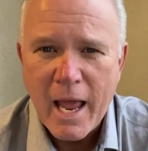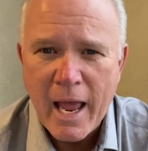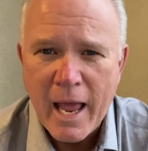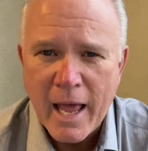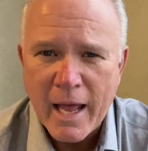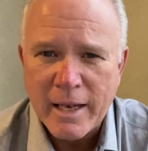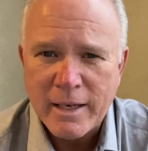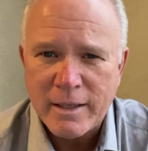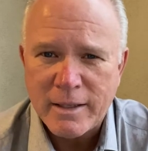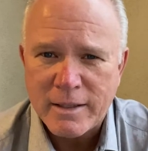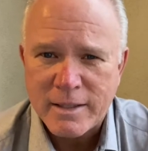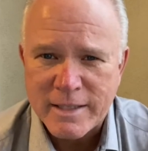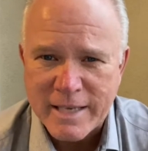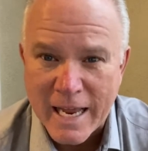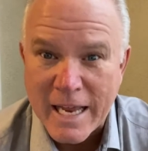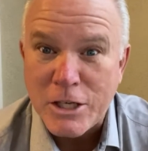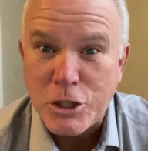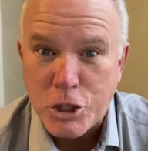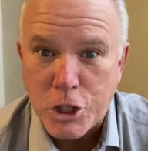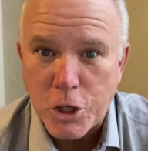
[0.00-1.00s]
and
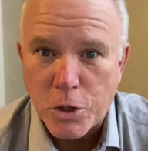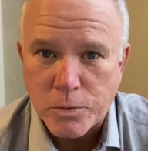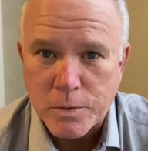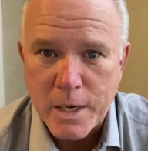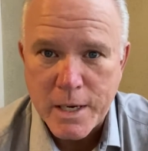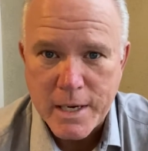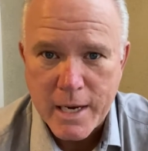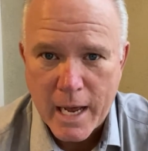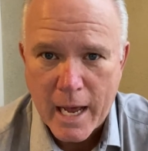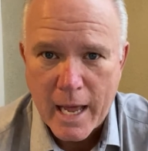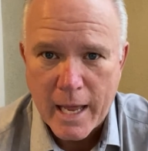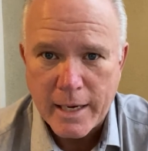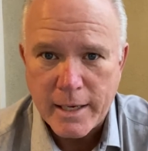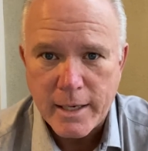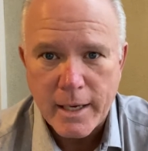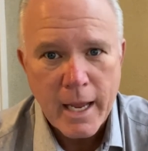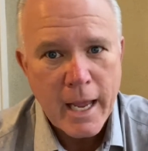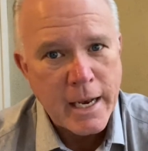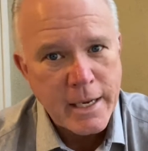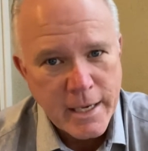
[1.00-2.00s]
10 children died,
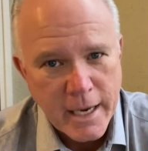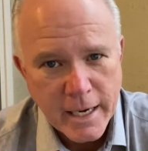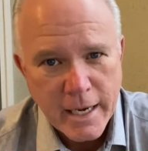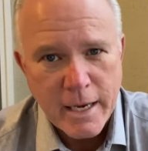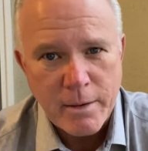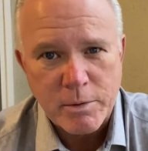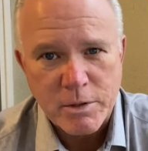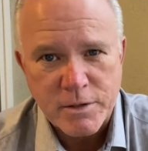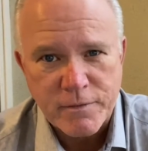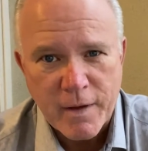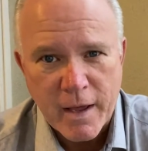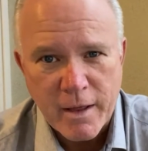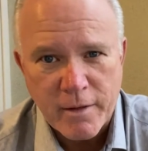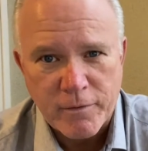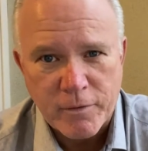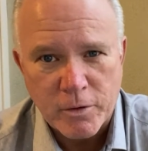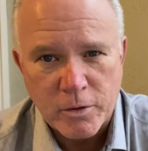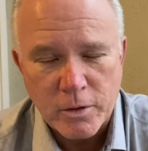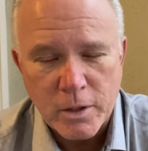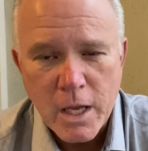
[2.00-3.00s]
and yet he was
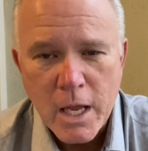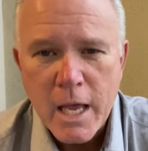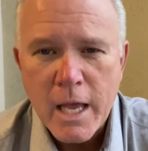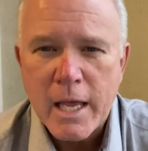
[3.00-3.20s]
faithful.